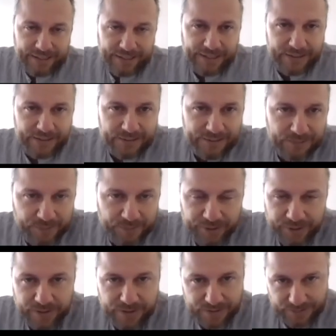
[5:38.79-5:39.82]
and we
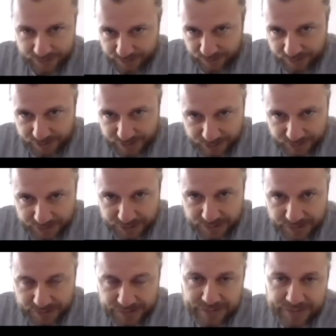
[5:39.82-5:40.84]
are
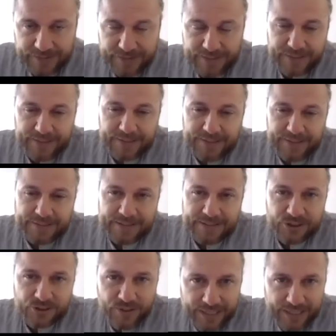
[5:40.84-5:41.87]
continuously
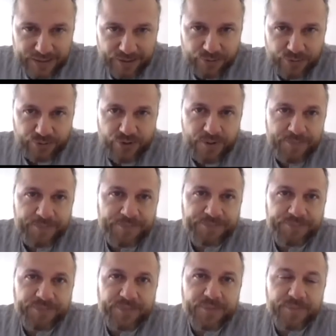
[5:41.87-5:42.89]
distracted
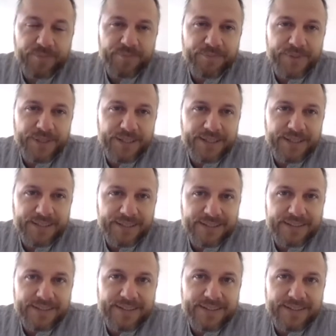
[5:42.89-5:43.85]
from being